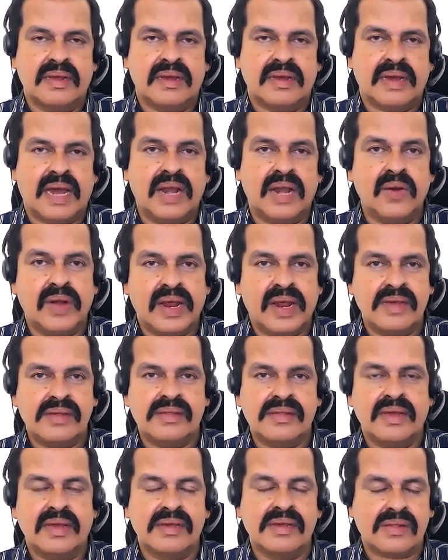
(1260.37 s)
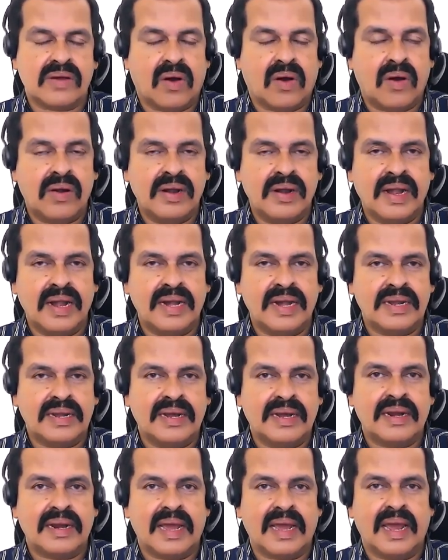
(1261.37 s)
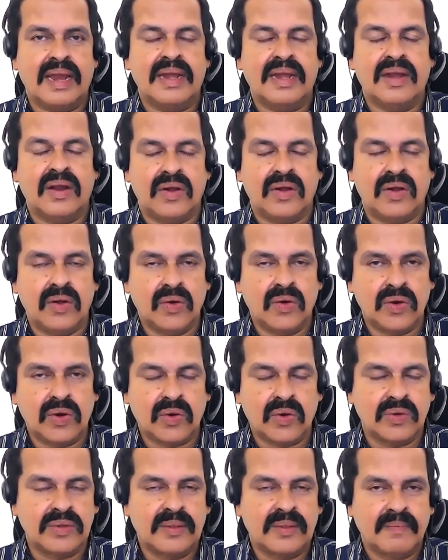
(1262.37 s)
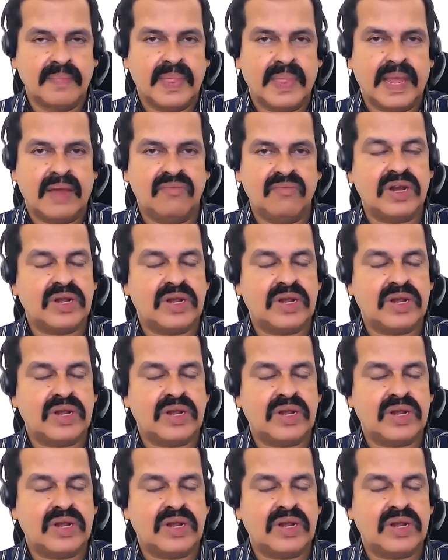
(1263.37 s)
advertising is all glitter and no truth, we